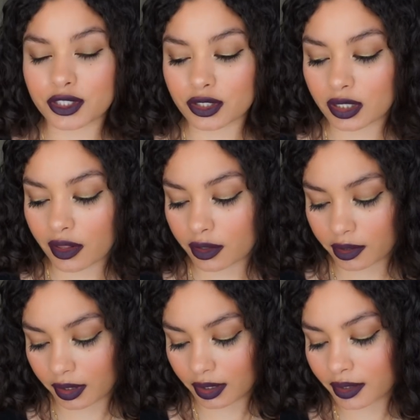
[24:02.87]
it's just
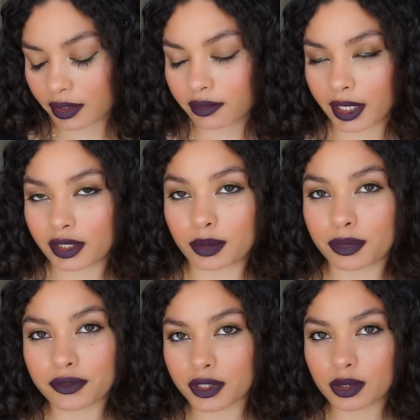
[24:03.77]
another like regular
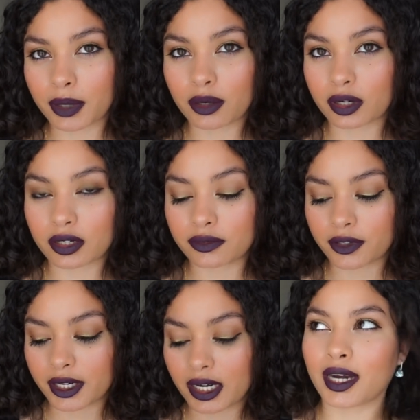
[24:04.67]
perfume. I don't care
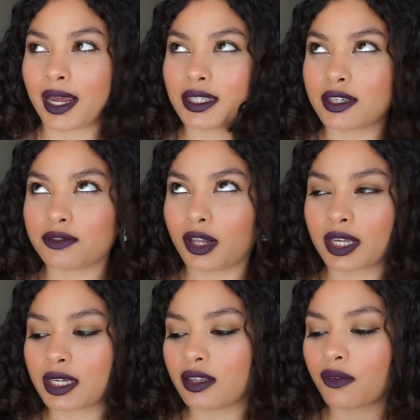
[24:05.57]
for it. And I ended up
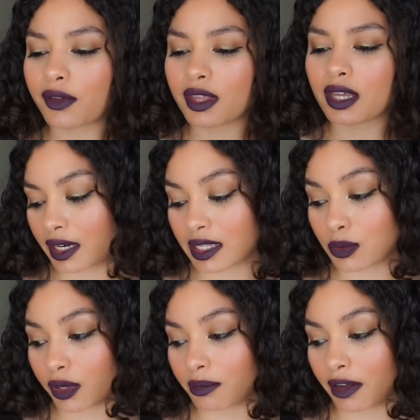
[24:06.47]
falling in love with it. And it's
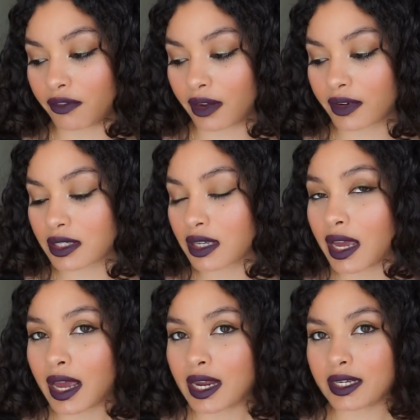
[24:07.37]
one of my favorites
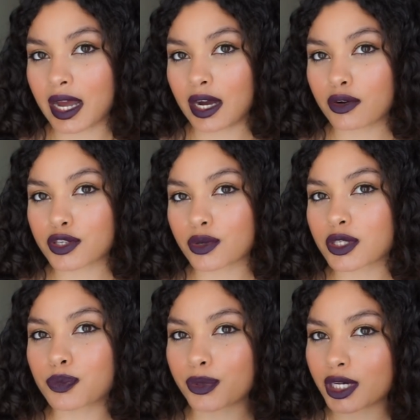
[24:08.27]
now. So
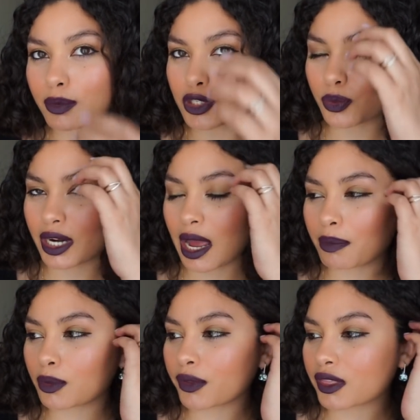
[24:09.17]
it's pretty much what
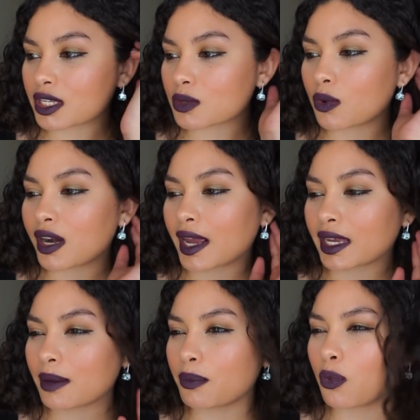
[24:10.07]
happened with this one. I
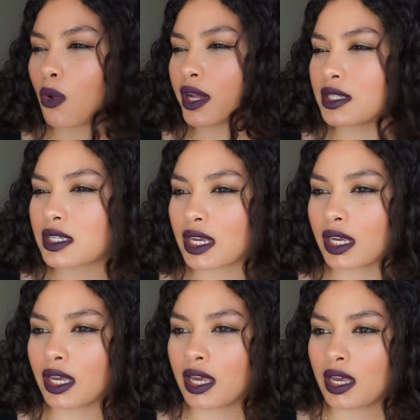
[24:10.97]
kept
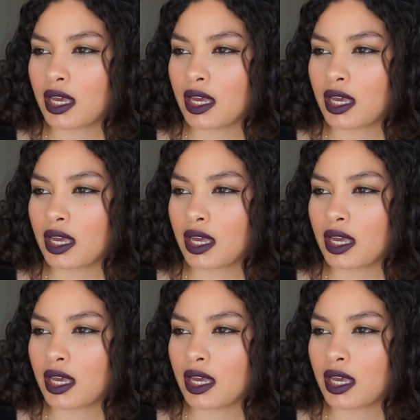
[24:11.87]
wanting